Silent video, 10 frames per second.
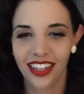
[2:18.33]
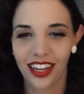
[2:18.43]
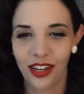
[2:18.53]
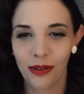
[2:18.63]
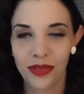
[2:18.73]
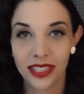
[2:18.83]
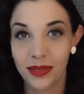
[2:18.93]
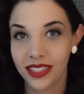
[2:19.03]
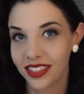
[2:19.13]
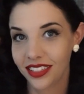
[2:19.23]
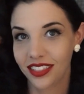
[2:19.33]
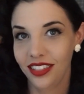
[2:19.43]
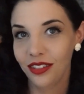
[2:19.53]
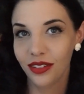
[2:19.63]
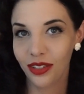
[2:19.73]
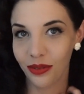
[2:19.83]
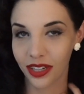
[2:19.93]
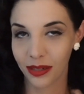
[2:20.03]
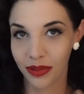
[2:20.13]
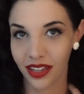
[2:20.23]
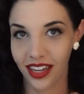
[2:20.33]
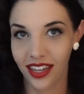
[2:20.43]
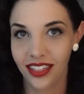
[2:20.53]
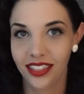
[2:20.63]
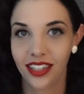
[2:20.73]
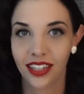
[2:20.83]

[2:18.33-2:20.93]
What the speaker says: I hope this makes sense to you, that you can apply it